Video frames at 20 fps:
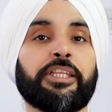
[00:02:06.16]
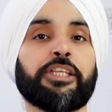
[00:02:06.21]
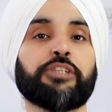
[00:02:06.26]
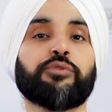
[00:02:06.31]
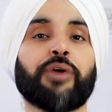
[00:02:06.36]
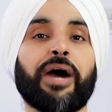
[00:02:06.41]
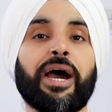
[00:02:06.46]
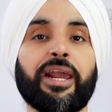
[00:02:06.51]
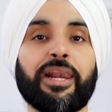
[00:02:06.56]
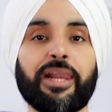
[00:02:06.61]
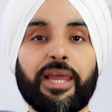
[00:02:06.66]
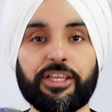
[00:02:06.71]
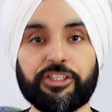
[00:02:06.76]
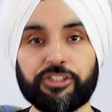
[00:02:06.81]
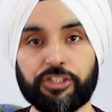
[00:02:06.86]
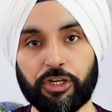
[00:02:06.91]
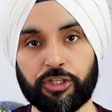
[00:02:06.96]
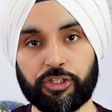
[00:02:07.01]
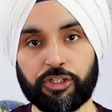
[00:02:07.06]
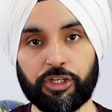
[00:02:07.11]
These wire-like
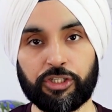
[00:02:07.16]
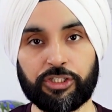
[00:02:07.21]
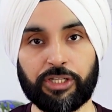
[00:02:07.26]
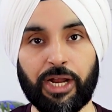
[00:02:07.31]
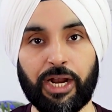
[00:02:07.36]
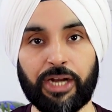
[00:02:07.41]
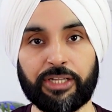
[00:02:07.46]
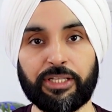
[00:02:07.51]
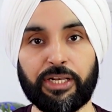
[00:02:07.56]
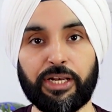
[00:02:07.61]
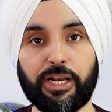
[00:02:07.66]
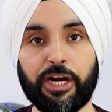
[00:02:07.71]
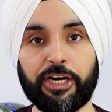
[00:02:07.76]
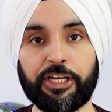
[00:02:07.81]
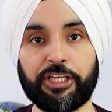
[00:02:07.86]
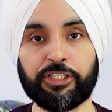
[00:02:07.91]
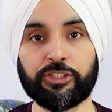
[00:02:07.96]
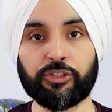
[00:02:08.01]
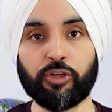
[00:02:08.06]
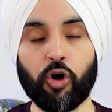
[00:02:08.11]
structures are the
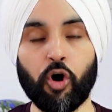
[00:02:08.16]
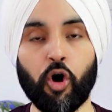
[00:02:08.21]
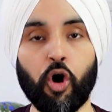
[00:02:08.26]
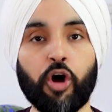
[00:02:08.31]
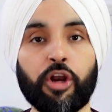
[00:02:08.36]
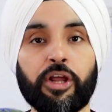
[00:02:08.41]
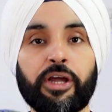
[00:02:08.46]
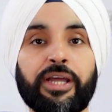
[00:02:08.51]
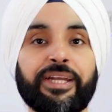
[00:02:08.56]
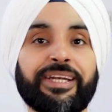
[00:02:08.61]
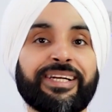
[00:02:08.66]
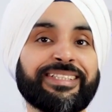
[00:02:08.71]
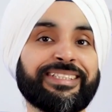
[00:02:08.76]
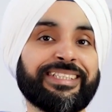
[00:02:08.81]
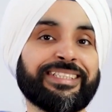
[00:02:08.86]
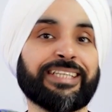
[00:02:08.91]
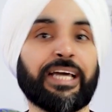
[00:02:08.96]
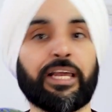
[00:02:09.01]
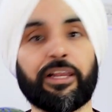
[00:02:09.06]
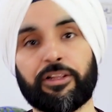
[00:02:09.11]
nadis or
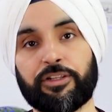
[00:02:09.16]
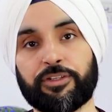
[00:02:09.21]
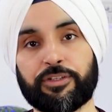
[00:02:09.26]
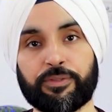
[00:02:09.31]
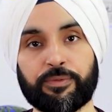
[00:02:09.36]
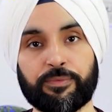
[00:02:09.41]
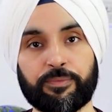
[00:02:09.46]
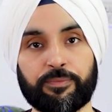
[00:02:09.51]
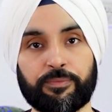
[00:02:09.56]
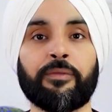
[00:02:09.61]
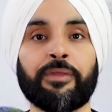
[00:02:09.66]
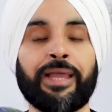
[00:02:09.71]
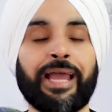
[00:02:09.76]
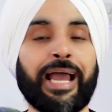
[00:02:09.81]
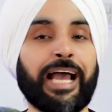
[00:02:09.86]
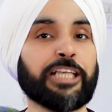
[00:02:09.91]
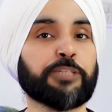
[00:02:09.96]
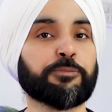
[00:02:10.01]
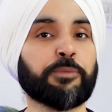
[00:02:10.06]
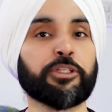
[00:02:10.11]
energy channels.
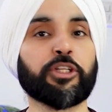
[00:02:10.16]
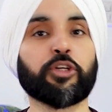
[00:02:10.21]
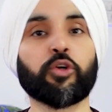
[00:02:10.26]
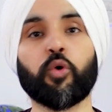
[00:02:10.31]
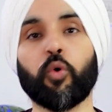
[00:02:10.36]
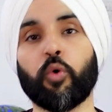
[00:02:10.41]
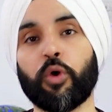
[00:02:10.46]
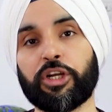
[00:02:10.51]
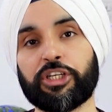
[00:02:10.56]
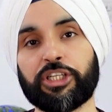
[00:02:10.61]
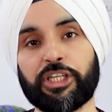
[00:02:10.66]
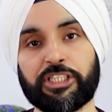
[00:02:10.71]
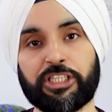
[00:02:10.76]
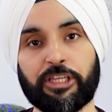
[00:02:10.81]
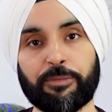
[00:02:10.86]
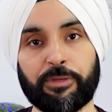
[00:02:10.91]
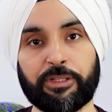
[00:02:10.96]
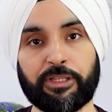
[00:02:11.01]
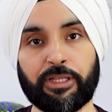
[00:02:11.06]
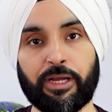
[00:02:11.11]
As per the Goraksha
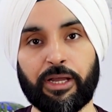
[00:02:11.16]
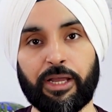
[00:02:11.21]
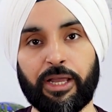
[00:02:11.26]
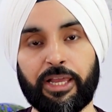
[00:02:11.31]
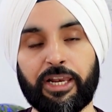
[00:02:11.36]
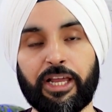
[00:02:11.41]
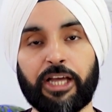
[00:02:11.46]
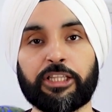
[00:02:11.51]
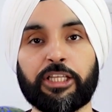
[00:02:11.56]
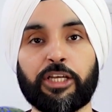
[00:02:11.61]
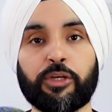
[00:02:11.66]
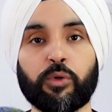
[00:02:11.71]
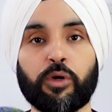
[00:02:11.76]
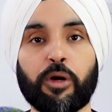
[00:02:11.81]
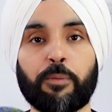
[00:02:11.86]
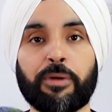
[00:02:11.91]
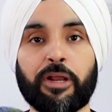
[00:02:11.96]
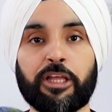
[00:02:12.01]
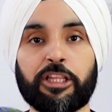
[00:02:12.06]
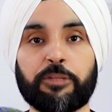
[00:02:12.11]
Samhita and Hatha
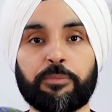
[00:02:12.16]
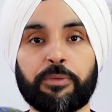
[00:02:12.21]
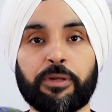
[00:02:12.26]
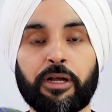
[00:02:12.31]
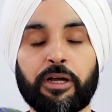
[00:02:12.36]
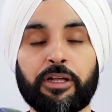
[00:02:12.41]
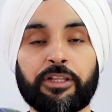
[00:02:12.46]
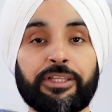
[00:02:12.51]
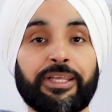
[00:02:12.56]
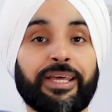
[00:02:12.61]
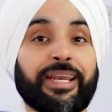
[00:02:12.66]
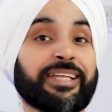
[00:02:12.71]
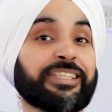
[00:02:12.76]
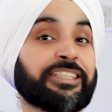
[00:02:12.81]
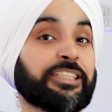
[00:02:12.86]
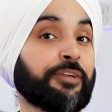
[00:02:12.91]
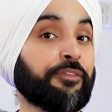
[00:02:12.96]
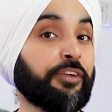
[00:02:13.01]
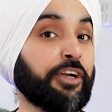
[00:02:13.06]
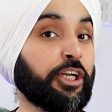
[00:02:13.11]
Yoga Pradipika, there are
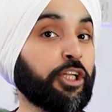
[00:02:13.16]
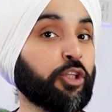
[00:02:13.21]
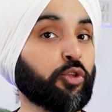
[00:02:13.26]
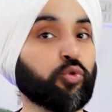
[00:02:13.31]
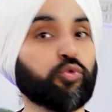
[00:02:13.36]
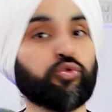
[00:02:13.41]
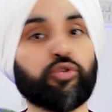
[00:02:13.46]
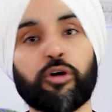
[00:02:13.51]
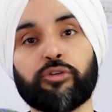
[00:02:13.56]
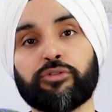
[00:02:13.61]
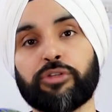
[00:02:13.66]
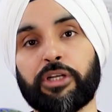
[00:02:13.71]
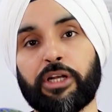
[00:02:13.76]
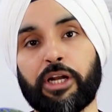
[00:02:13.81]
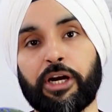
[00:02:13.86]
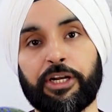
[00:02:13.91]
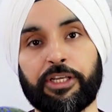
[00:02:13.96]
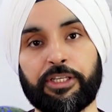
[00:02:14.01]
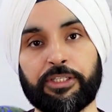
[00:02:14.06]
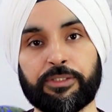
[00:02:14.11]
72,000
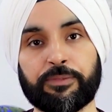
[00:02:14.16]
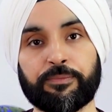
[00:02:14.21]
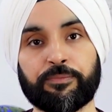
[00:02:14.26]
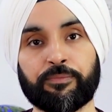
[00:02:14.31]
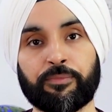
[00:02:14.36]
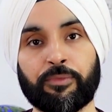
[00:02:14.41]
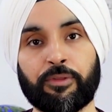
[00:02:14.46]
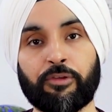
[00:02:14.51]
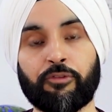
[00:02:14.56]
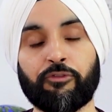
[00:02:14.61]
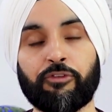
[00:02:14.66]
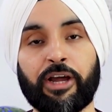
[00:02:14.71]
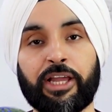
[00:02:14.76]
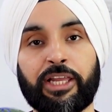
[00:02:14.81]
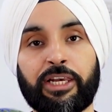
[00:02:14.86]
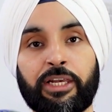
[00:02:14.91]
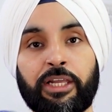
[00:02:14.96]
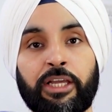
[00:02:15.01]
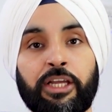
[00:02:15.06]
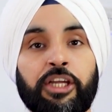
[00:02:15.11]
nadis,
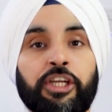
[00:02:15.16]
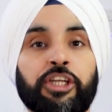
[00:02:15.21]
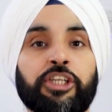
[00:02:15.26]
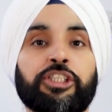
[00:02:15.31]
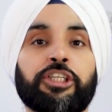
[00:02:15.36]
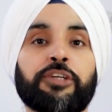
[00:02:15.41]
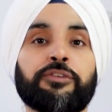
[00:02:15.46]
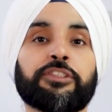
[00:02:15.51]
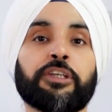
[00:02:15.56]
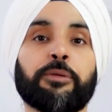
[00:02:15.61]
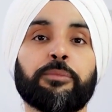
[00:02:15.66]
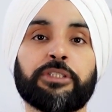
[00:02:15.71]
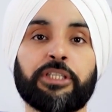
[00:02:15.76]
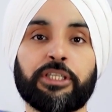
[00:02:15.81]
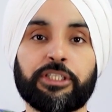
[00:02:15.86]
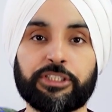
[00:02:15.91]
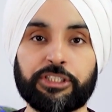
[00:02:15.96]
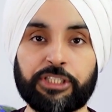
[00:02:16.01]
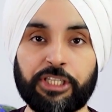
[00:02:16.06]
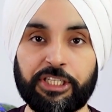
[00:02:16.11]
while Shiva
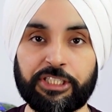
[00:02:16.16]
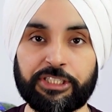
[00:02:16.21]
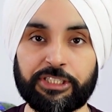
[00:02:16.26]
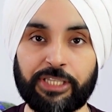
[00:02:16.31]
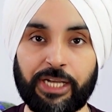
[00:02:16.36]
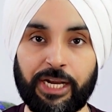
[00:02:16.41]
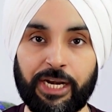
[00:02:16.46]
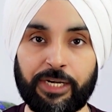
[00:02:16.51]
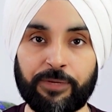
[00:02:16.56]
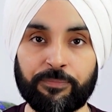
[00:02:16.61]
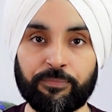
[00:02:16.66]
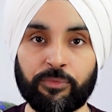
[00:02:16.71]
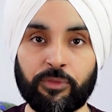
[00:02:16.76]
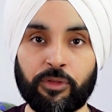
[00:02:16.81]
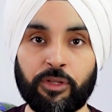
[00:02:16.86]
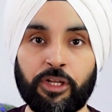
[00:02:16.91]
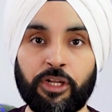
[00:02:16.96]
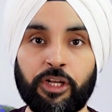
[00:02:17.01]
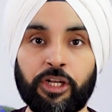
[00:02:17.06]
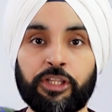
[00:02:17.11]
Samhita states that
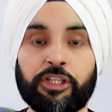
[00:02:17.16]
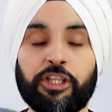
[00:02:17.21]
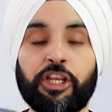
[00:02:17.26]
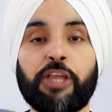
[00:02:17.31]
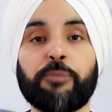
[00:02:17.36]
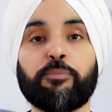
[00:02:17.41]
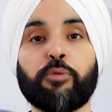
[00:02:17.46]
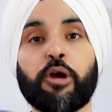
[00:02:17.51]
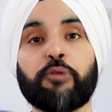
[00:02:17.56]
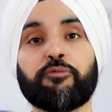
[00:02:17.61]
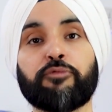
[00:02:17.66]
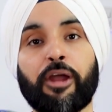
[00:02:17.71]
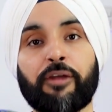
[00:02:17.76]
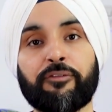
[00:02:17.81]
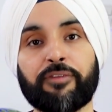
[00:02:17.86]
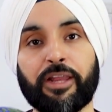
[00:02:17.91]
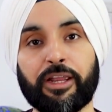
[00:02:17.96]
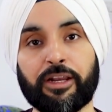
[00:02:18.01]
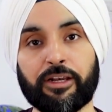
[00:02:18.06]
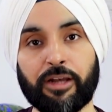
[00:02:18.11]
3.5
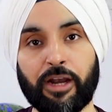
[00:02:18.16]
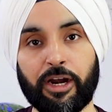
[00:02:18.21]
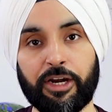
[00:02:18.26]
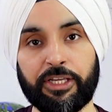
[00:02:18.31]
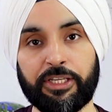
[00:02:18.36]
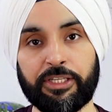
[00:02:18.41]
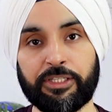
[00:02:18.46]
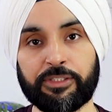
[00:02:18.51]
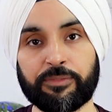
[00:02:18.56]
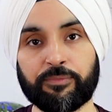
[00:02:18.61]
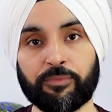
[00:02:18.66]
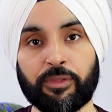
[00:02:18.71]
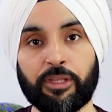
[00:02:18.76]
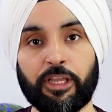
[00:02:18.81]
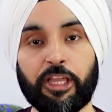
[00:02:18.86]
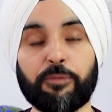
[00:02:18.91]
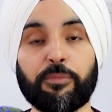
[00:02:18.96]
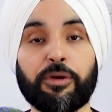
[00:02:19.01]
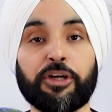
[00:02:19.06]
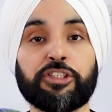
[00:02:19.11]
lakh nadis
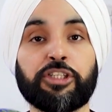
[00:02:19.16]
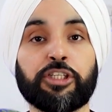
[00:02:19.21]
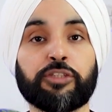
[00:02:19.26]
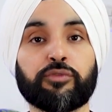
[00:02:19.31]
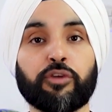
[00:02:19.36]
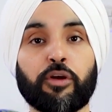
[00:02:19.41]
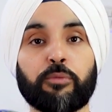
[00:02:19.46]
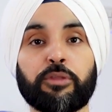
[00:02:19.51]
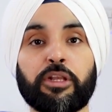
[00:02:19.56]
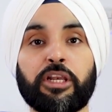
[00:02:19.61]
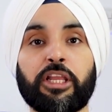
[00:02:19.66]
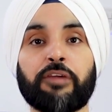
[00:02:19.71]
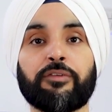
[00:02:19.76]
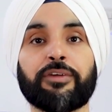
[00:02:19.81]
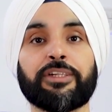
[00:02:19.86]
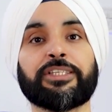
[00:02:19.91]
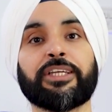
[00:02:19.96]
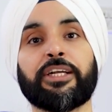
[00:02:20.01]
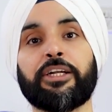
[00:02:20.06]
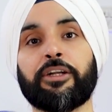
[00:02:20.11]
emerges from the
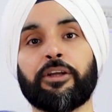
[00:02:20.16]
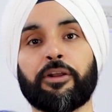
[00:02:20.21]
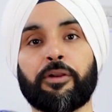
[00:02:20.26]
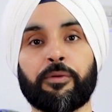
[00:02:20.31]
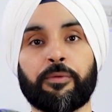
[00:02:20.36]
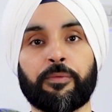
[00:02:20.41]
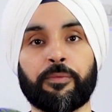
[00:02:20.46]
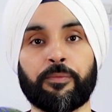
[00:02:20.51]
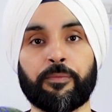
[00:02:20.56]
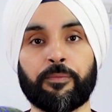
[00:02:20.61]
navel center.